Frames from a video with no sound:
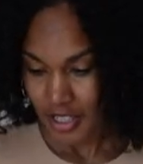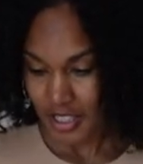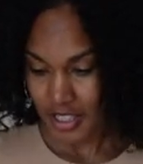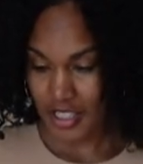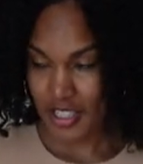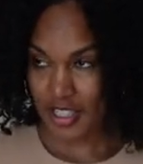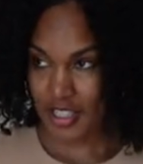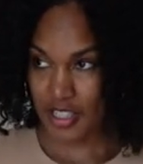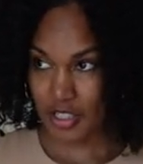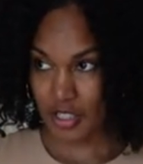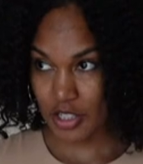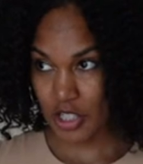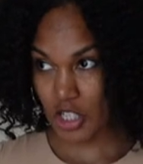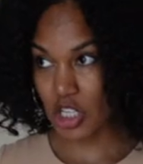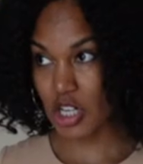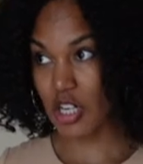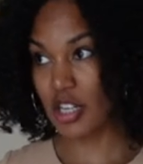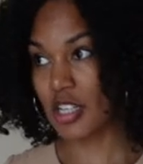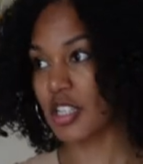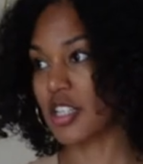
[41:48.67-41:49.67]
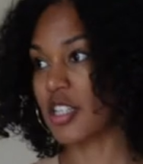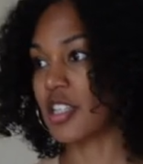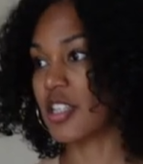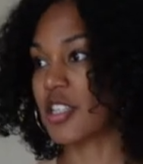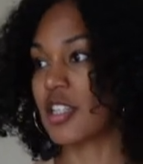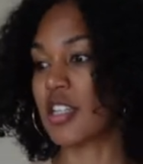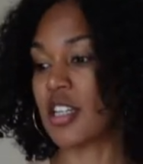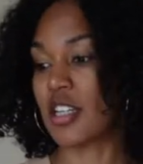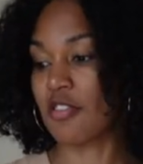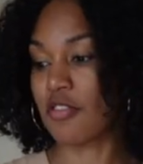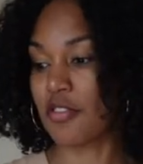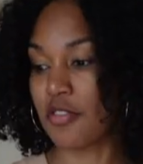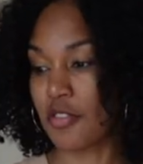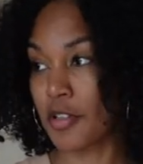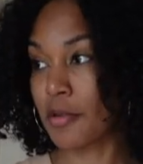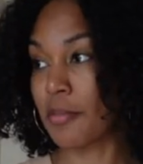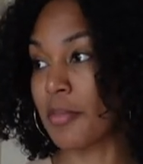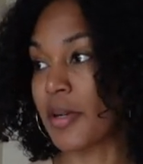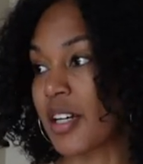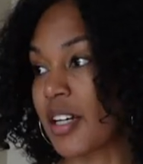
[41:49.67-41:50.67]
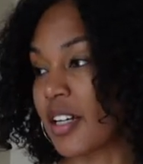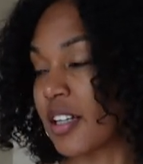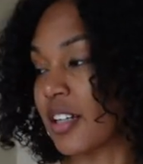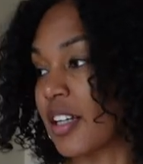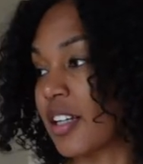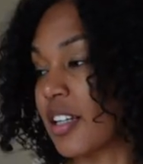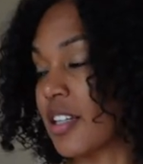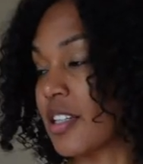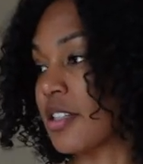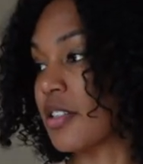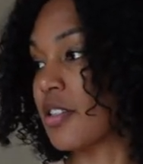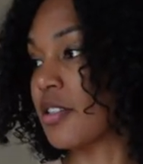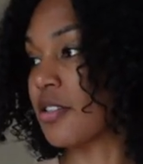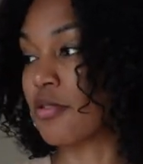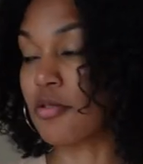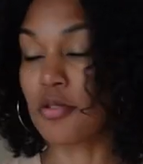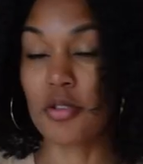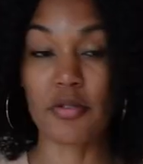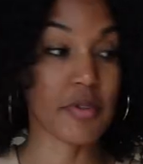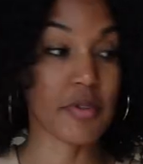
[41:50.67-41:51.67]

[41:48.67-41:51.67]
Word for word: this is a skirt and sit for a bit and listen to the